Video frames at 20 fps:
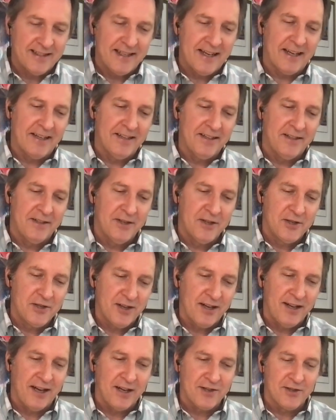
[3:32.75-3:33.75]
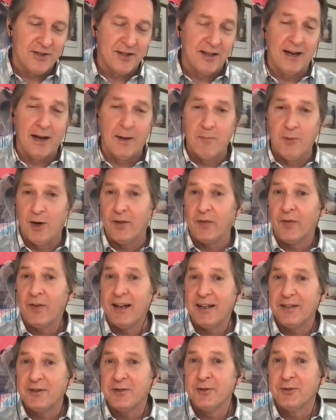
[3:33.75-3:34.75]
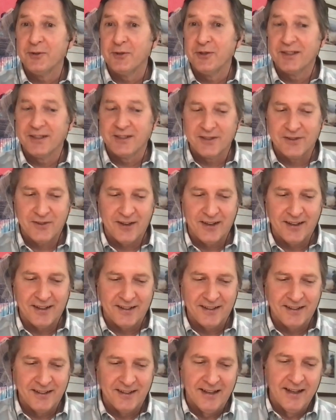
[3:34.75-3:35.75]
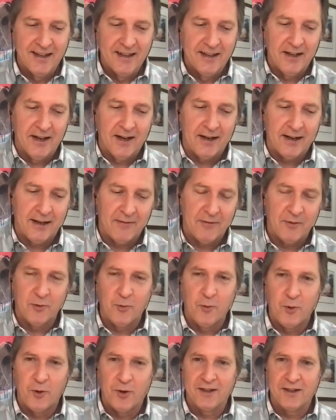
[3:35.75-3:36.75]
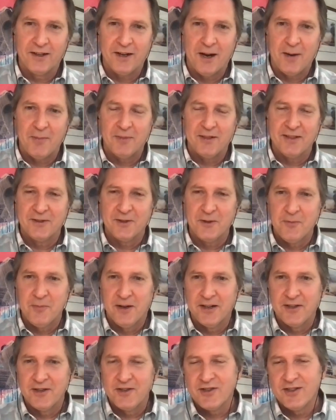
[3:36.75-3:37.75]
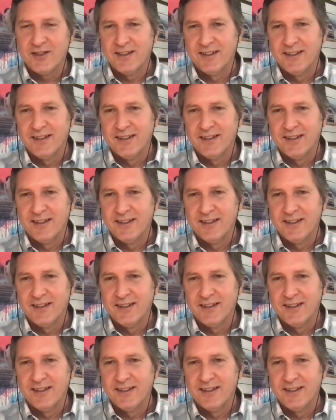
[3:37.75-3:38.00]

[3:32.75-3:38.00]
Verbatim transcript: second edition actually, and I bought that too just so I could not have the worn copy so much.